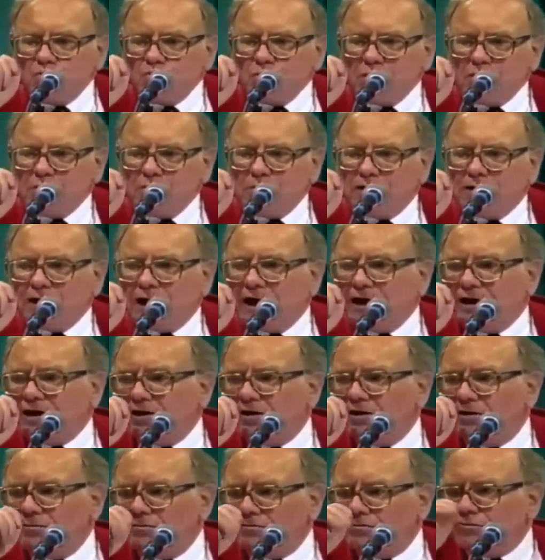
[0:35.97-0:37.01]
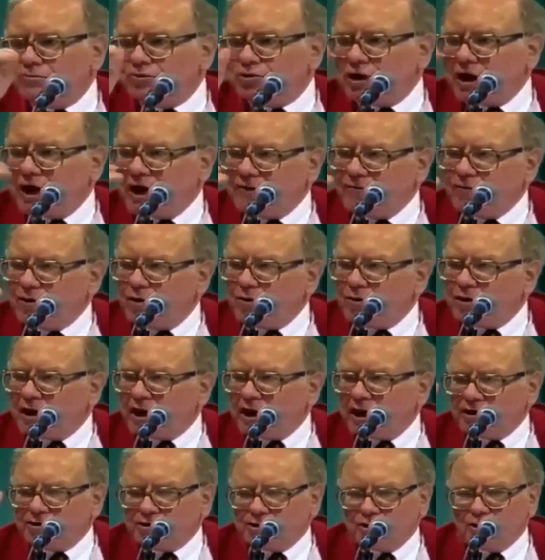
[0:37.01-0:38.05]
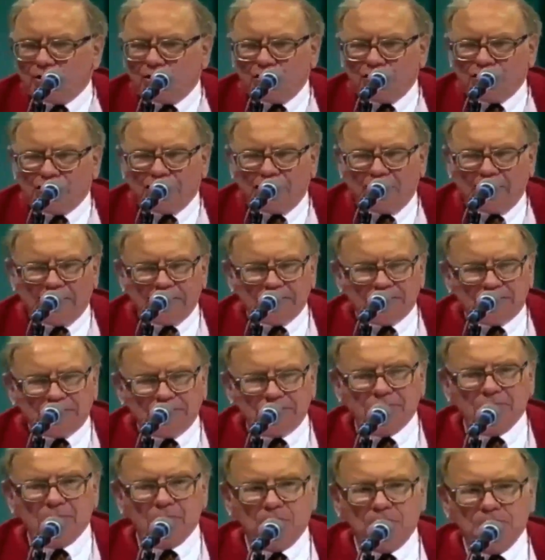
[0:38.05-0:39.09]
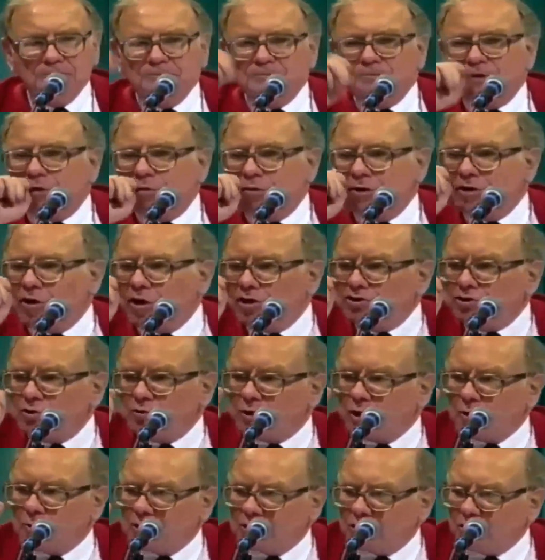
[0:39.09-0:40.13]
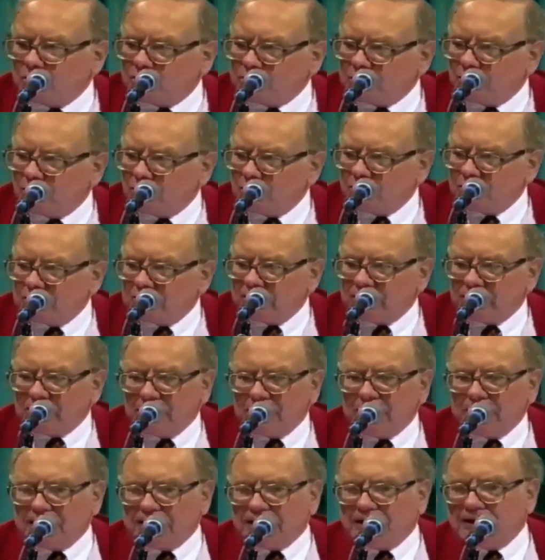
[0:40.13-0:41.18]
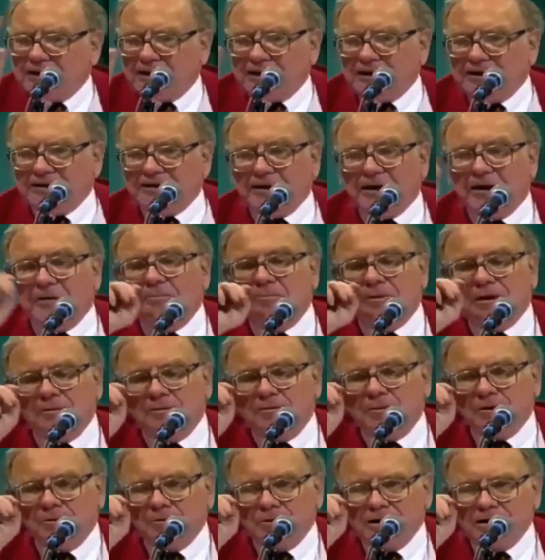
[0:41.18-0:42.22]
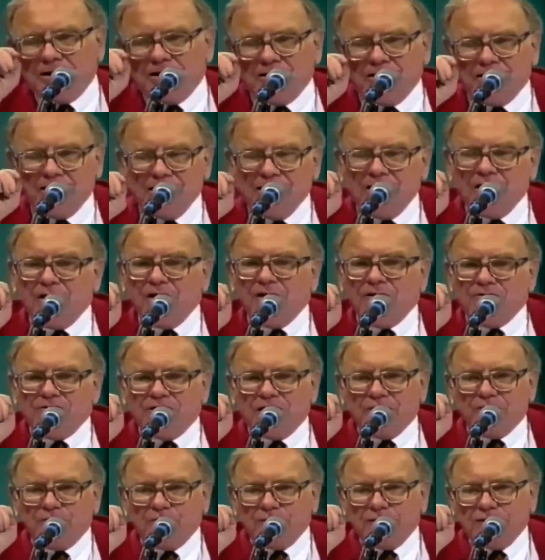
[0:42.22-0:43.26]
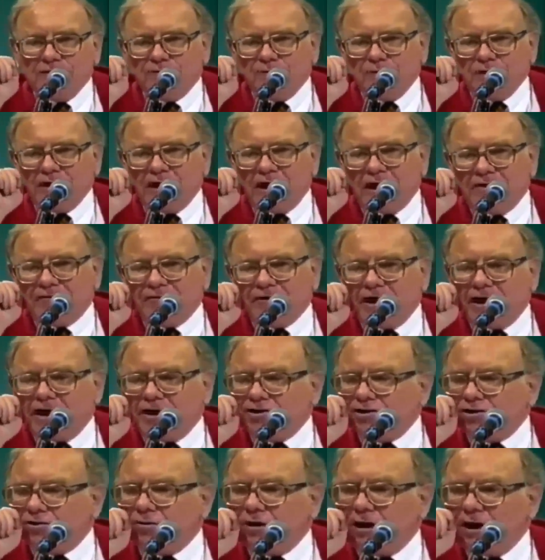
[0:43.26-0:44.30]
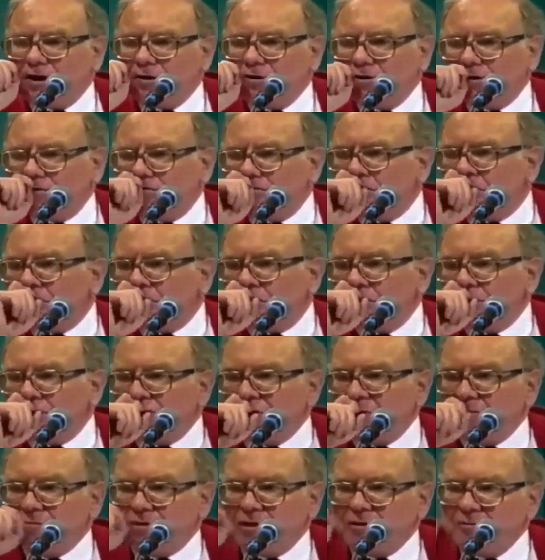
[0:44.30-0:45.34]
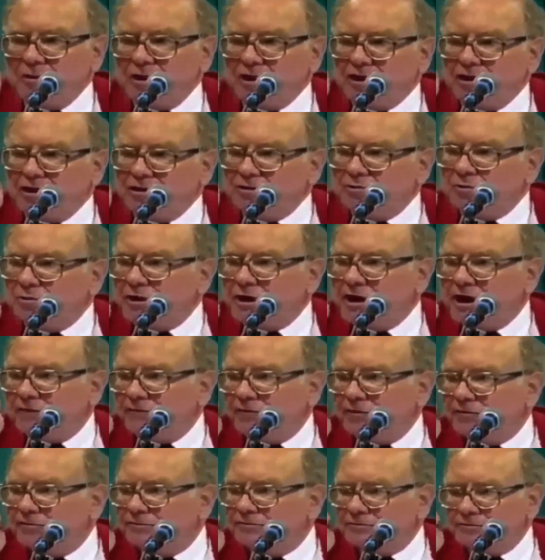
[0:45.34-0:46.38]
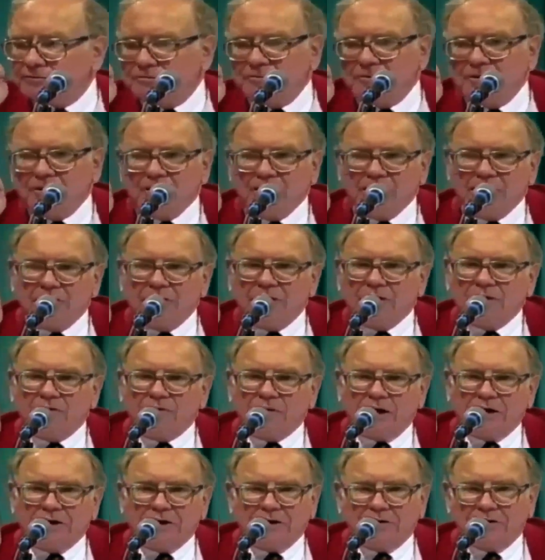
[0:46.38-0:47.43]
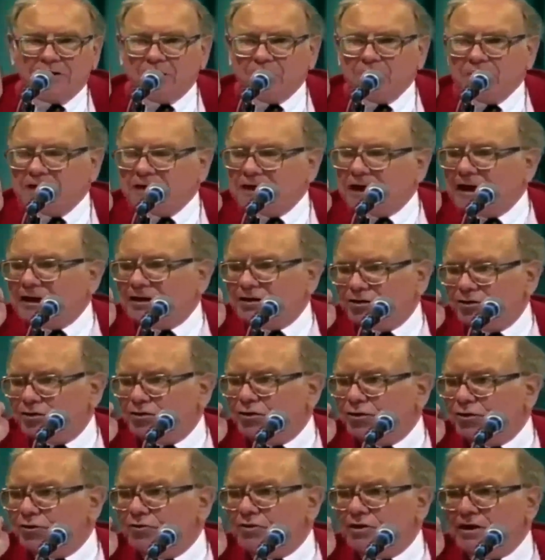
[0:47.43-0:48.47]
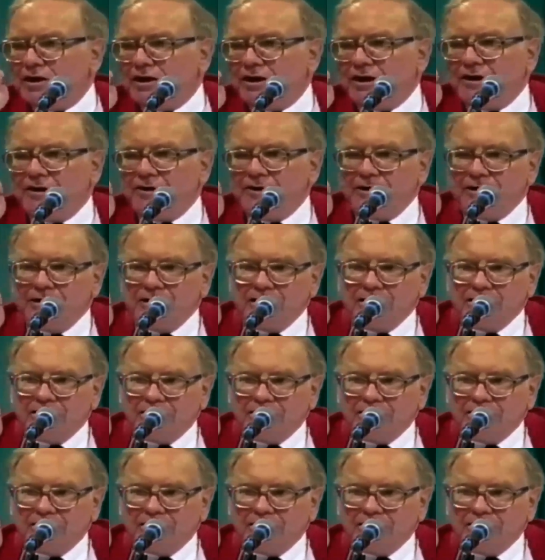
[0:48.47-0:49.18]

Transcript: would like to have no cash at all times. We also don't want to owe a lot of money at any time. But if we have cash around, it's simply because we haven't found anything we like to do, and